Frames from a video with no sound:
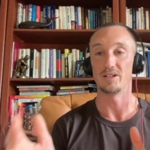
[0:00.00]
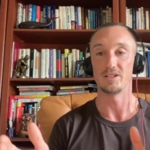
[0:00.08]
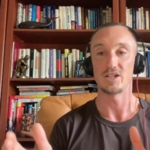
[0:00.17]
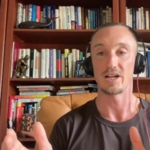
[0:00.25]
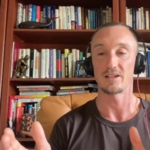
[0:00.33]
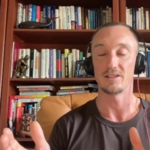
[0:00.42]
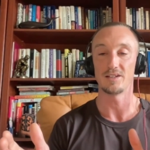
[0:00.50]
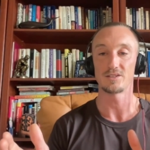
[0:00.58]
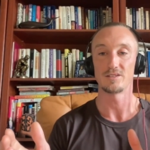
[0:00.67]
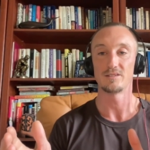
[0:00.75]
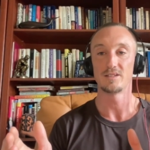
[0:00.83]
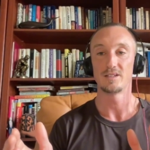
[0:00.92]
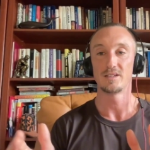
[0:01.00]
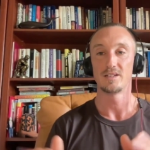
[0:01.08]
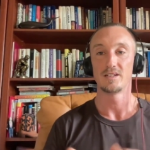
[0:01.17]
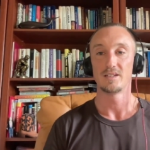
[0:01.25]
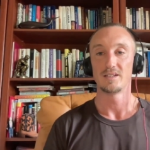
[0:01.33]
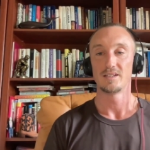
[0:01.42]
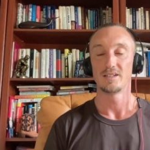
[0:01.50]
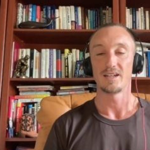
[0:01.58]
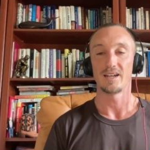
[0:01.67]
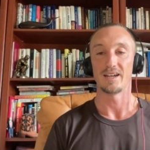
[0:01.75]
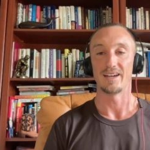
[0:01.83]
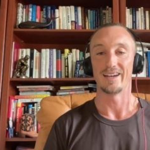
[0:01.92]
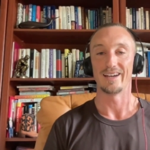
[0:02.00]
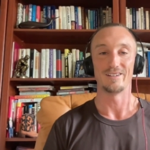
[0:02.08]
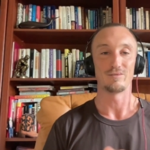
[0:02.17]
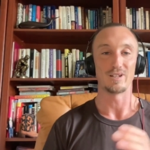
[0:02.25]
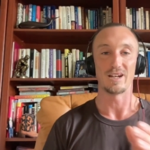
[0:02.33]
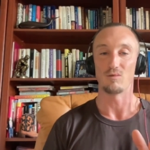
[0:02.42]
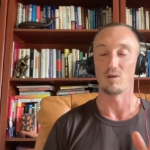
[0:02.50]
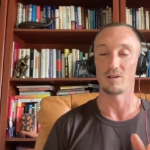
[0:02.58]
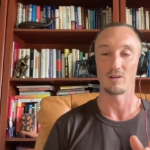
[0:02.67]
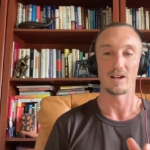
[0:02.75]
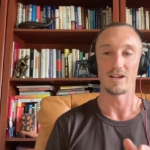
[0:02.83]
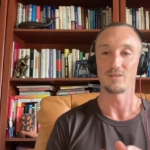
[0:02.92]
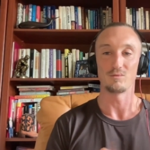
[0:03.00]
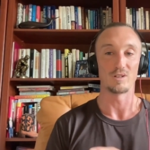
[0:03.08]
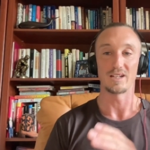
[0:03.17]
ejaculation. And if we have one orgasm, we can